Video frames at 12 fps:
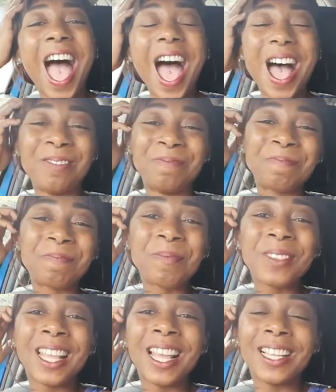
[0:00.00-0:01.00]
Um,
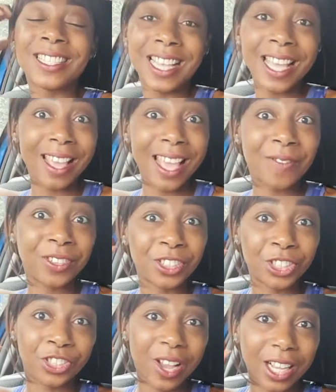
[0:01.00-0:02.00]
see, even
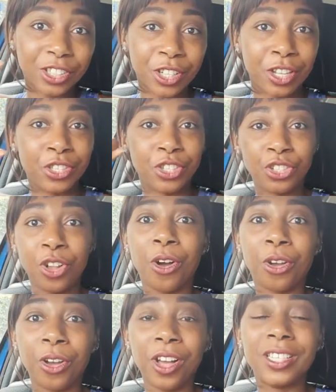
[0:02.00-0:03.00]
distractions,
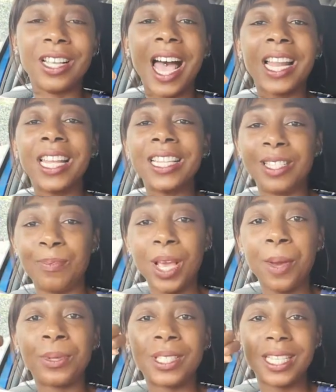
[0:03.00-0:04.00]
not good. I need to be
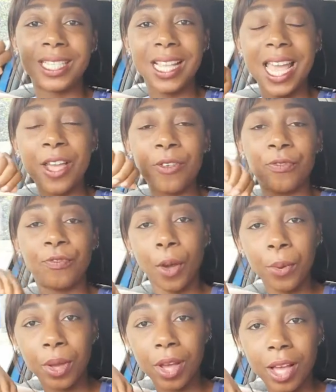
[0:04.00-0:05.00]
able to stay
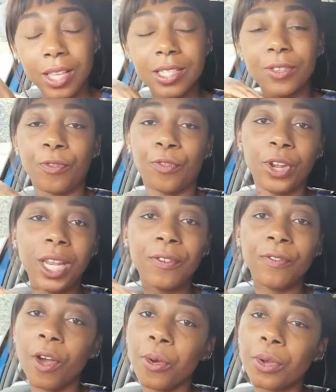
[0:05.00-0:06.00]
focused, fully
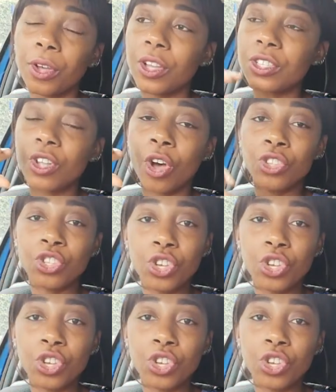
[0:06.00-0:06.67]
focused on